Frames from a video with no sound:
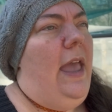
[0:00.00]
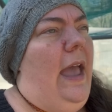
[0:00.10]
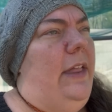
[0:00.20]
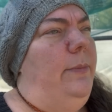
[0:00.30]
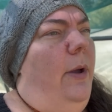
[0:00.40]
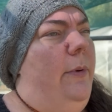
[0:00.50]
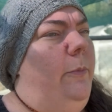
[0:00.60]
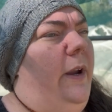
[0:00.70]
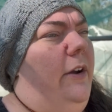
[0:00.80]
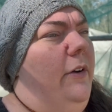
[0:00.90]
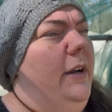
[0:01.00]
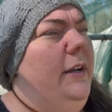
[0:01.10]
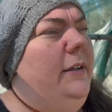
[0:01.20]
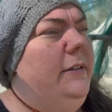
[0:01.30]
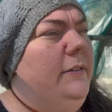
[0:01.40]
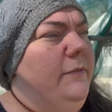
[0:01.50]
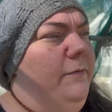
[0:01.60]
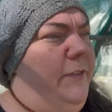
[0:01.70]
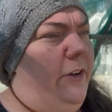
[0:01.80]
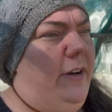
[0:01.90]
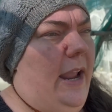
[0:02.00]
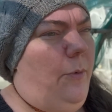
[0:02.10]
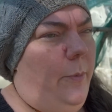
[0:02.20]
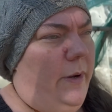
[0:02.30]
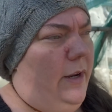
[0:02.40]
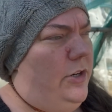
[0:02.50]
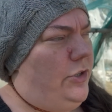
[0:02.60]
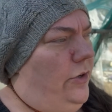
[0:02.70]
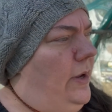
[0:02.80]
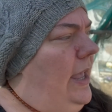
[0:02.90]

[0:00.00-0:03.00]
at the moment we're figuring out what we're going to do.